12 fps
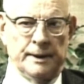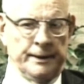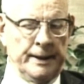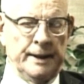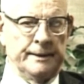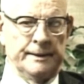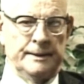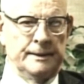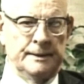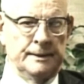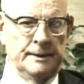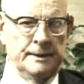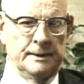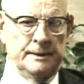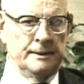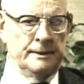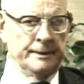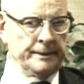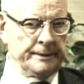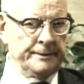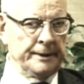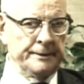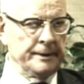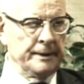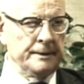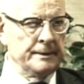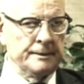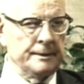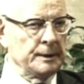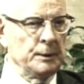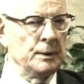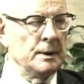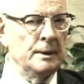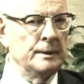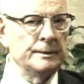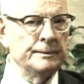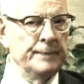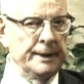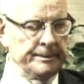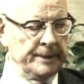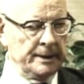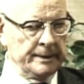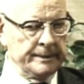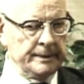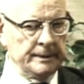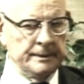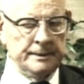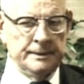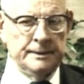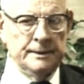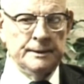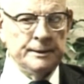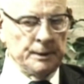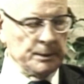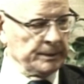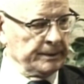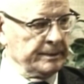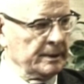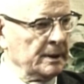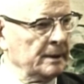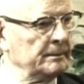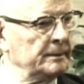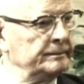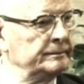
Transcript: and not the necessity just to go along, play politics to hold a job.